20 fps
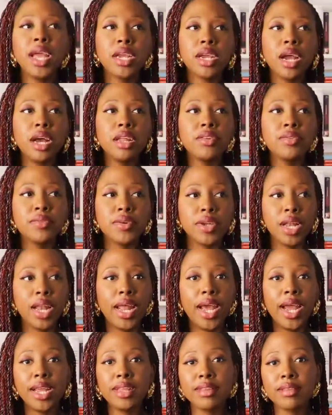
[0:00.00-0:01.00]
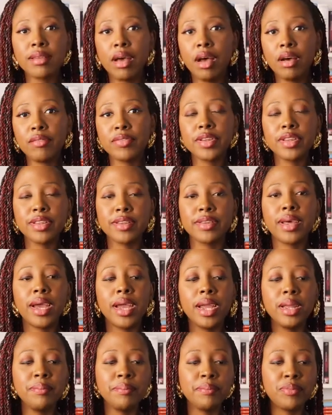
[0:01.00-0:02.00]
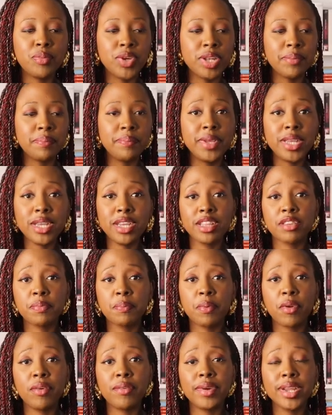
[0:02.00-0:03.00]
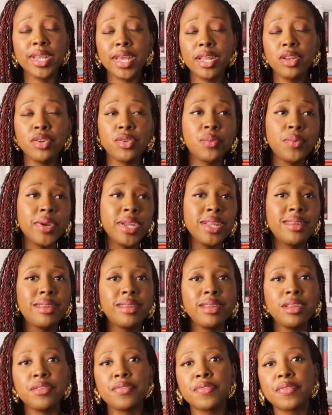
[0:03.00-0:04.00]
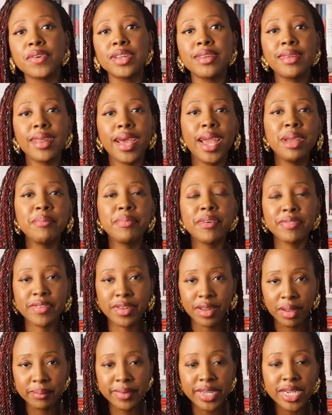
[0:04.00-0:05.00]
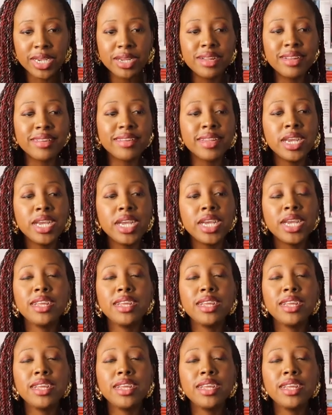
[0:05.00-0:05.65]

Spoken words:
I got to realize over the time with me exploring and doing different type of thumbnails